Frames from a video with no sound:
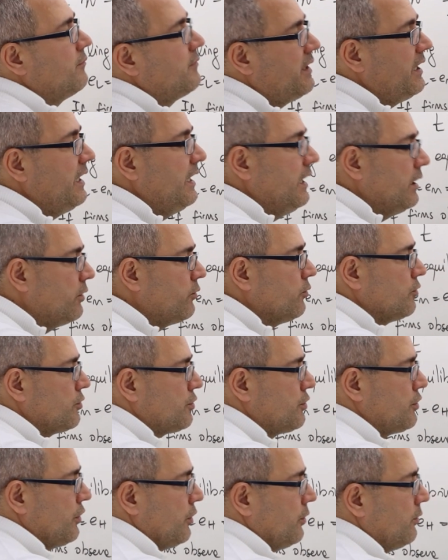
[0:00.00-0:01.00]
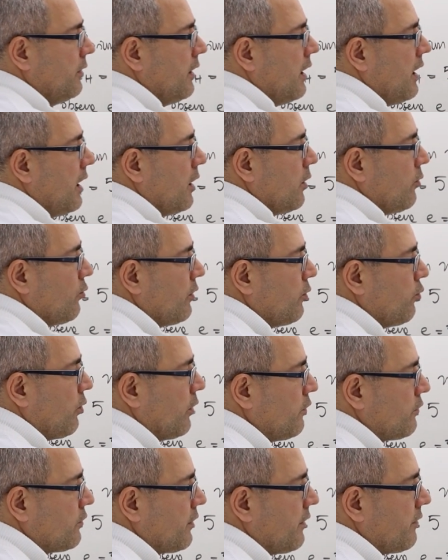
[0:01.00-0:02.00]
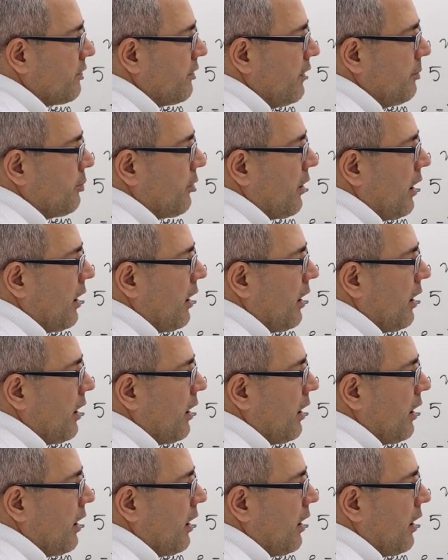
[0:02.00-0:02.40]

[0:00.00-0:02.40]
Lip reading: T equals 2. With 1 over 3